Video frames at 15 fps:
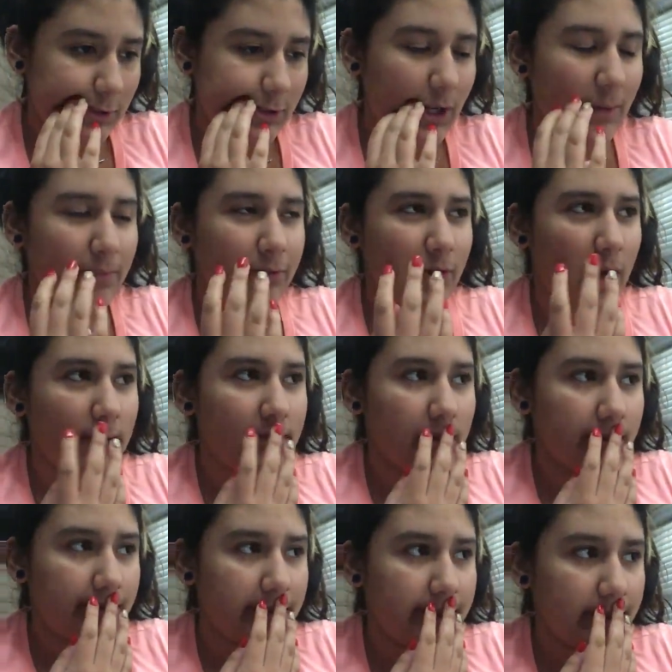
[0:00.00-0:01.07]
not
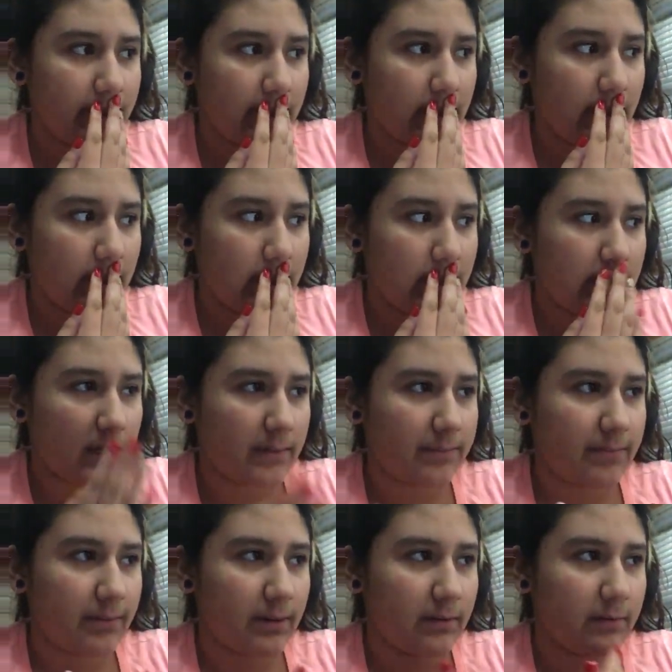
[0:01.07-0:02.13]
problems, but like any type
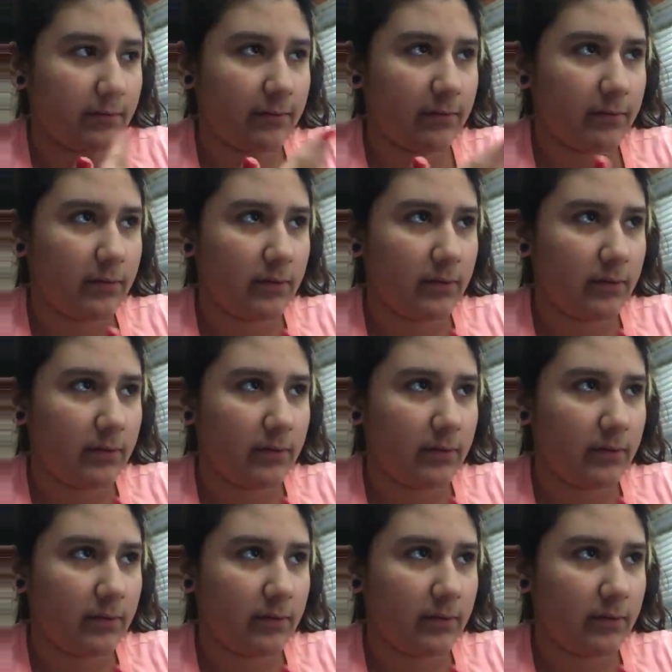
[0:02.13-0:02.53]
of,